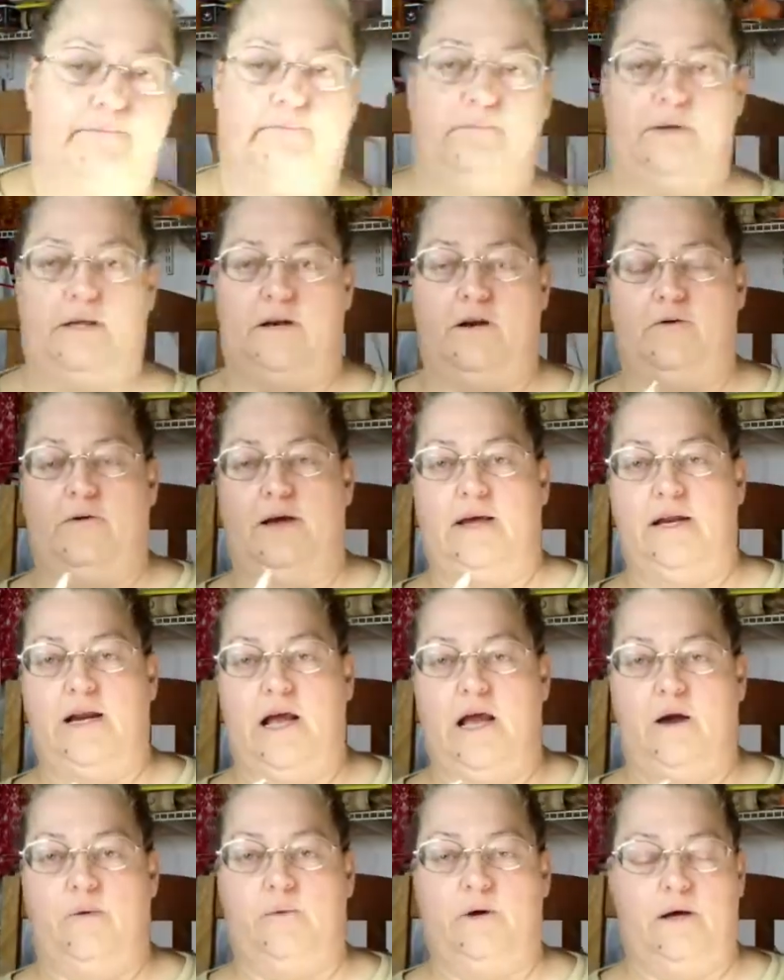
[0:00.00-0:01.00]
you know, and
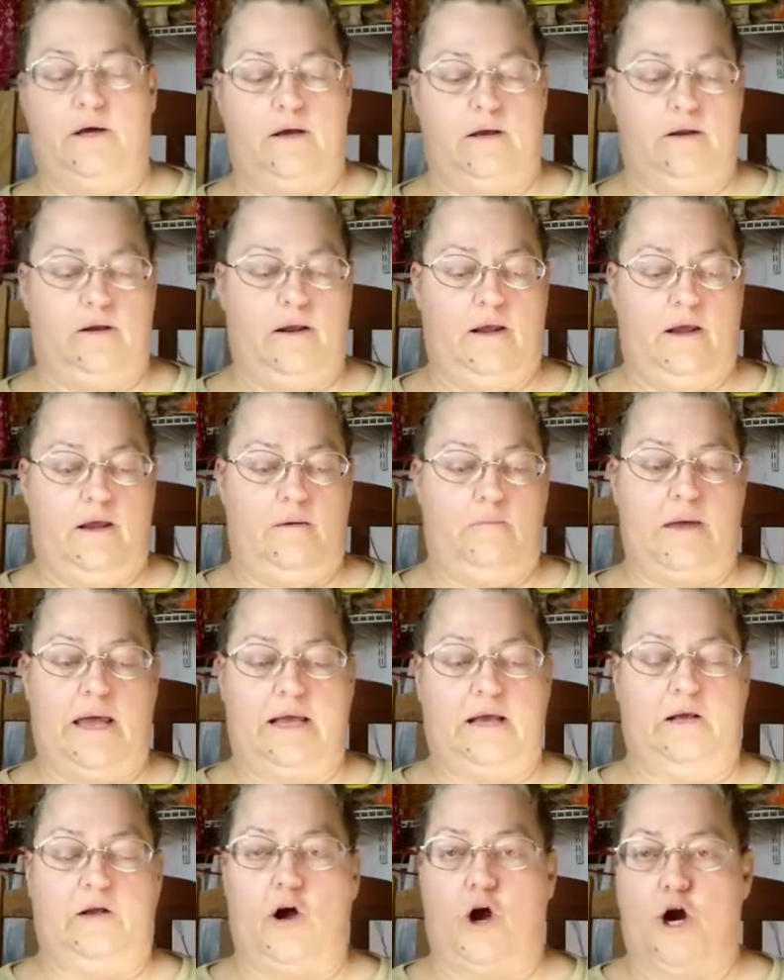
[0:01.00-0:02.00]
I would
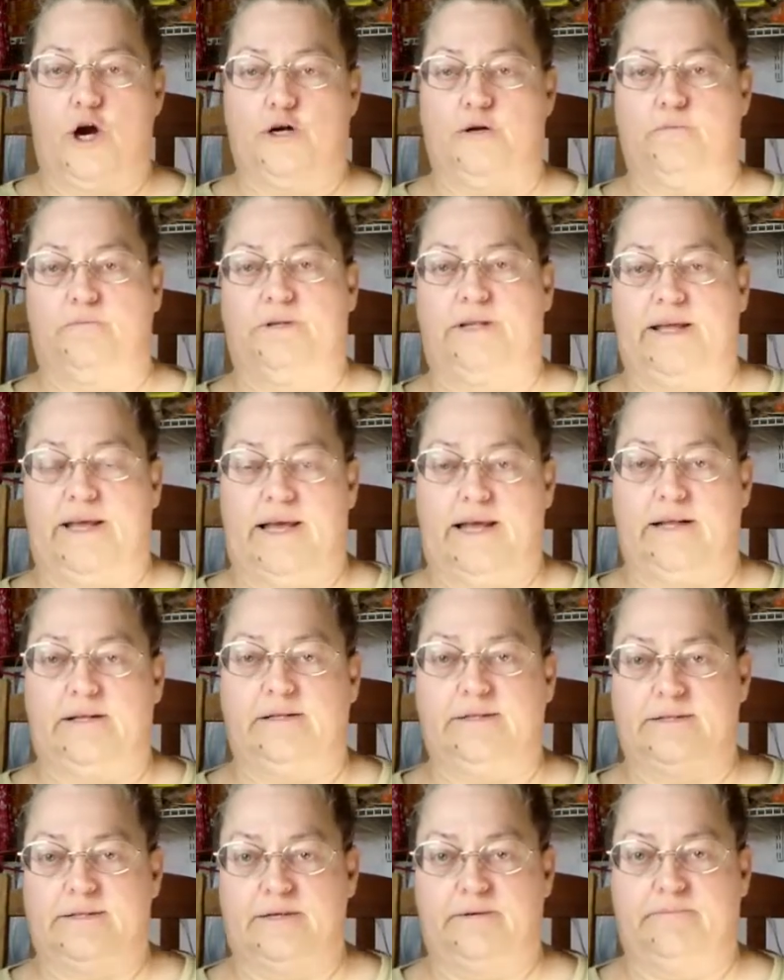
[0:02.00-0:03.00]
make garden
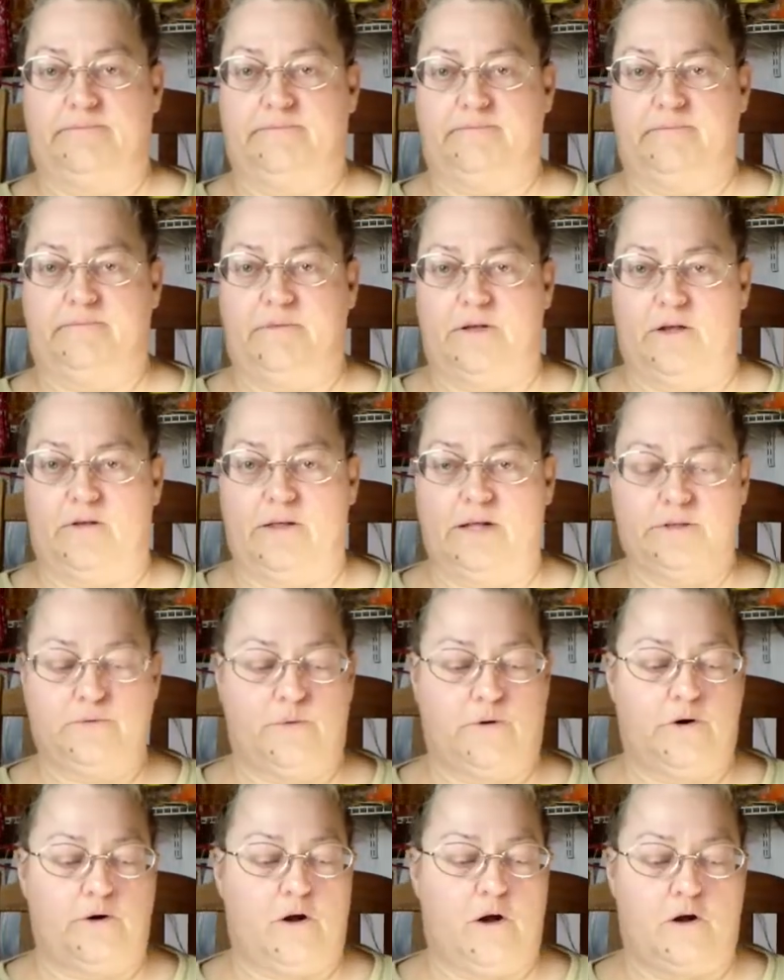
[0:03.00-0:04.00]
plans. You know, that's
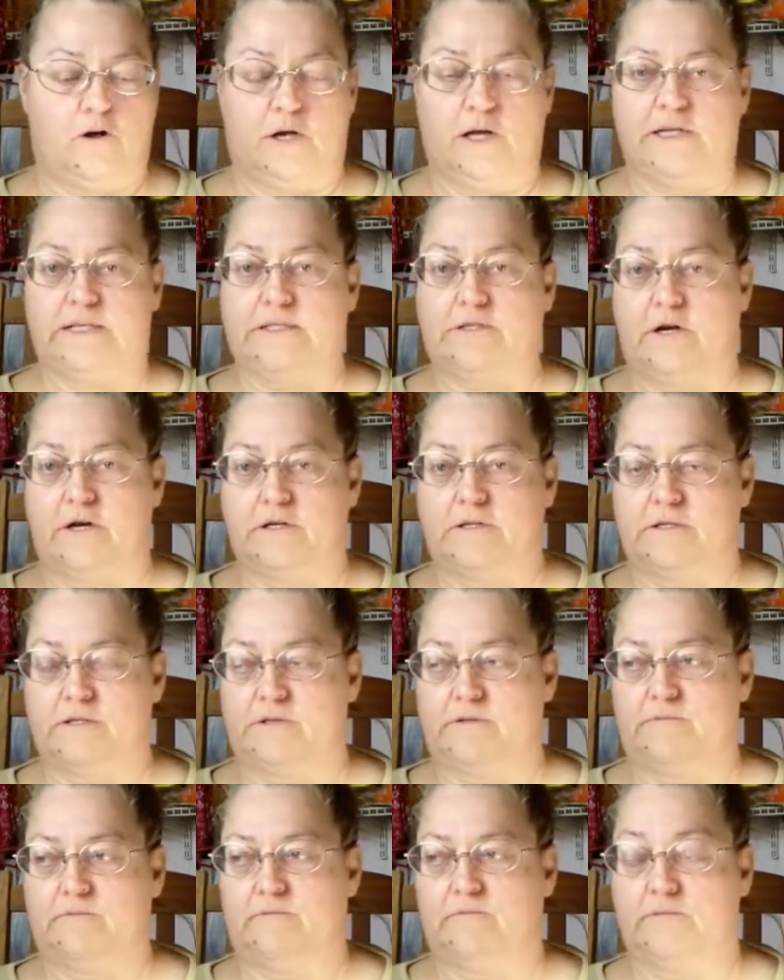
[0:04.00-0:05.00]
where it all kind of
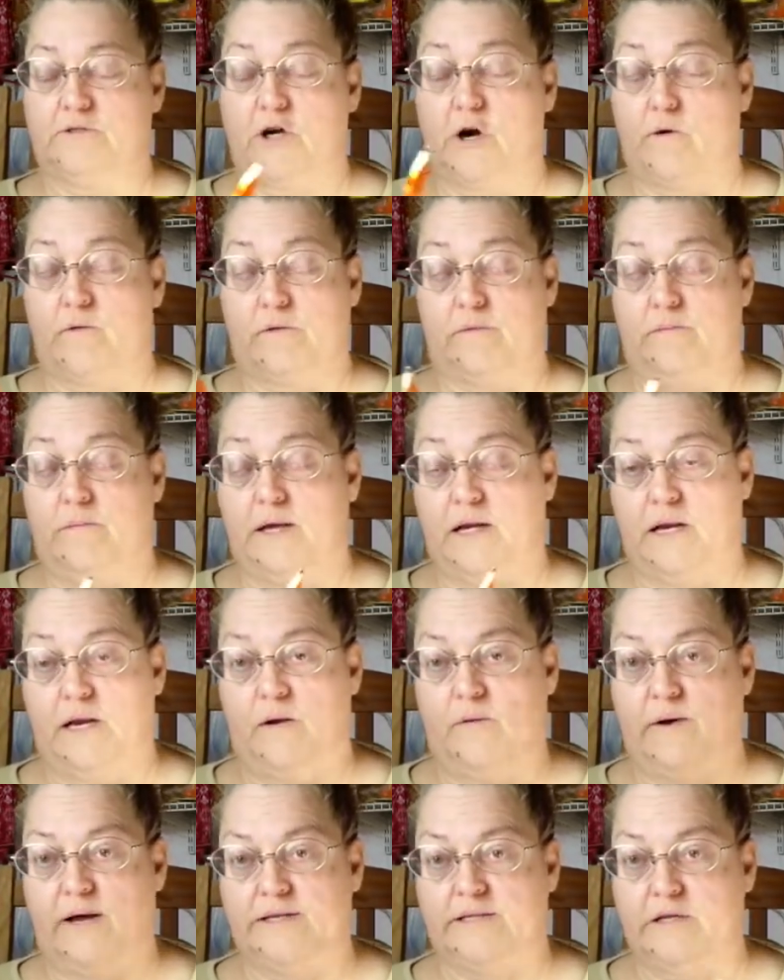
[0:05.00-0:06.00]
started with me
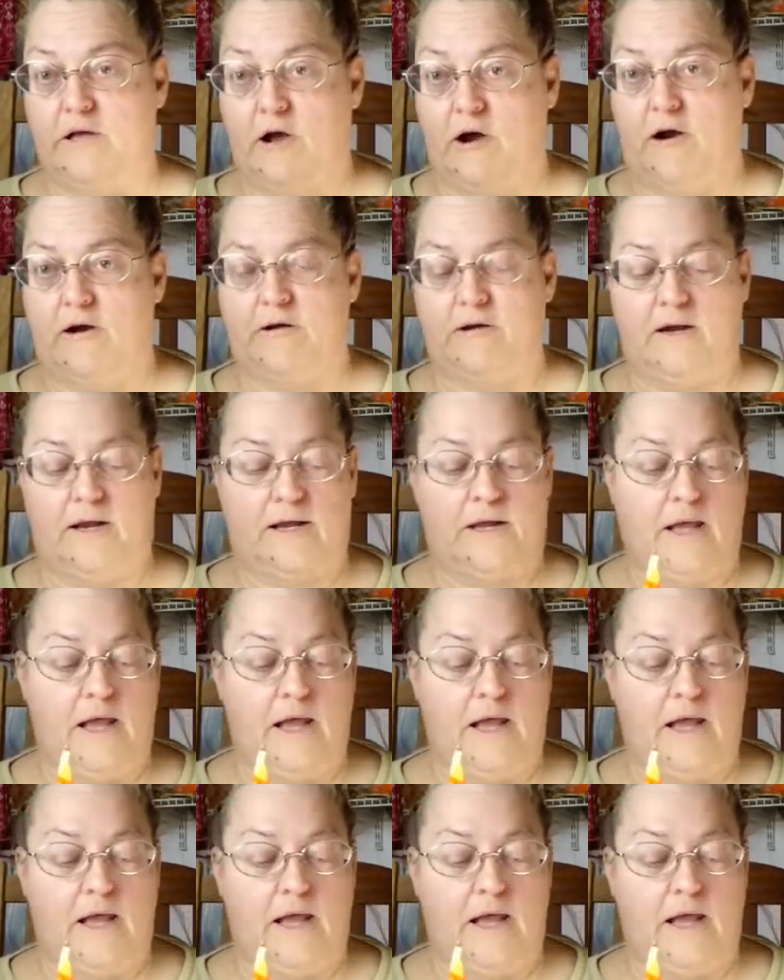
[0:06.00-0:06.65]
anyways, gardening.